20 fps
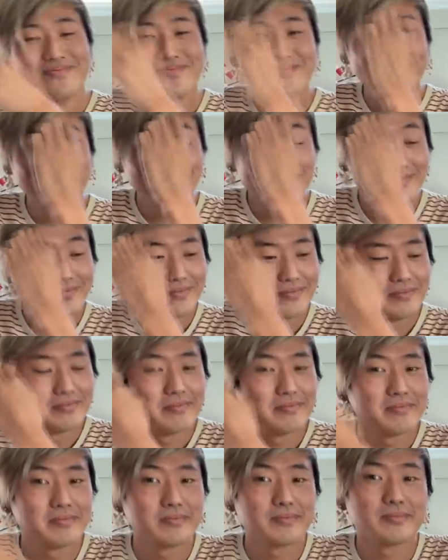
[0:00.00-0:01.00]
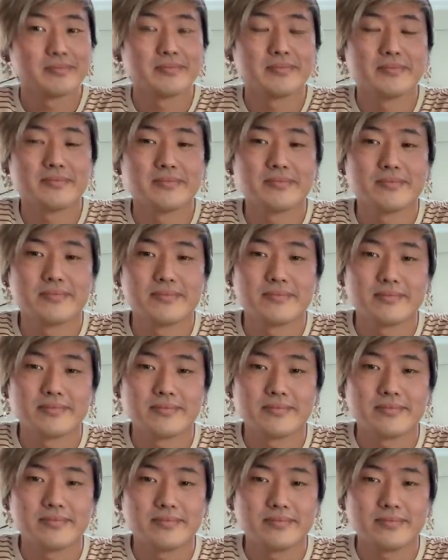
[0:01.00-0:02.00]

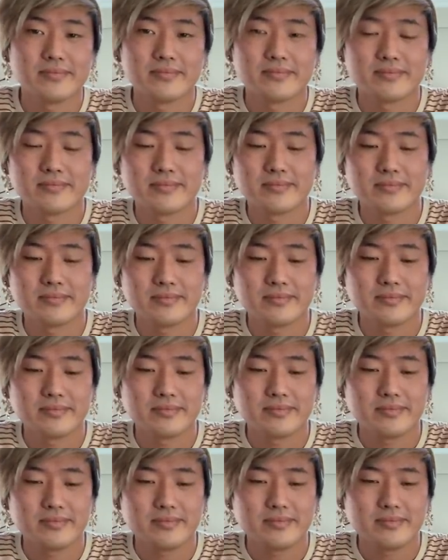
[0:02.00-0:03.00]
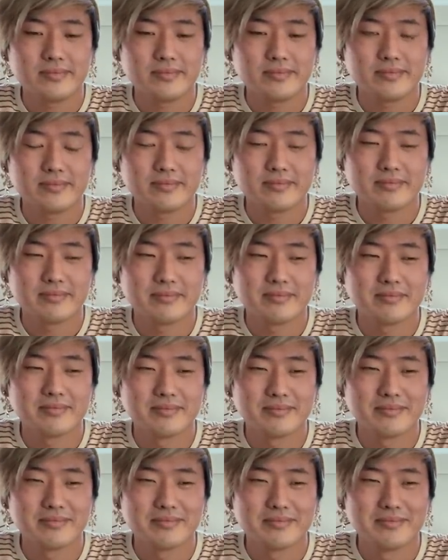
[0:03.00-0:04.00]

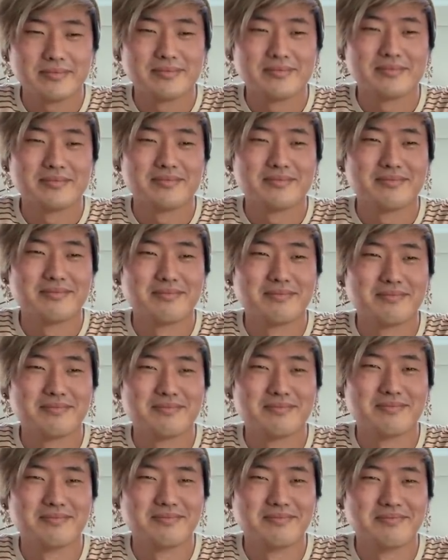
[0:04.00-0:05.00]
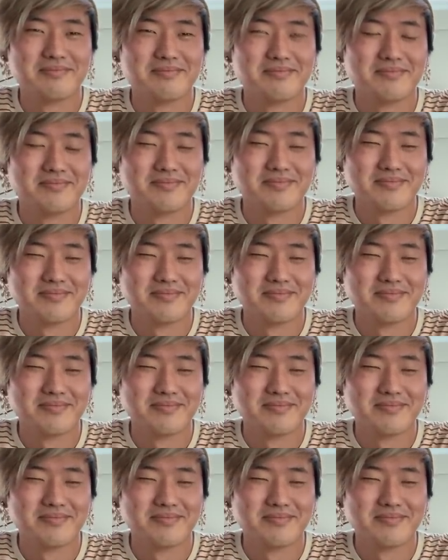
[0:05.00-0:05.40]
(not speaking)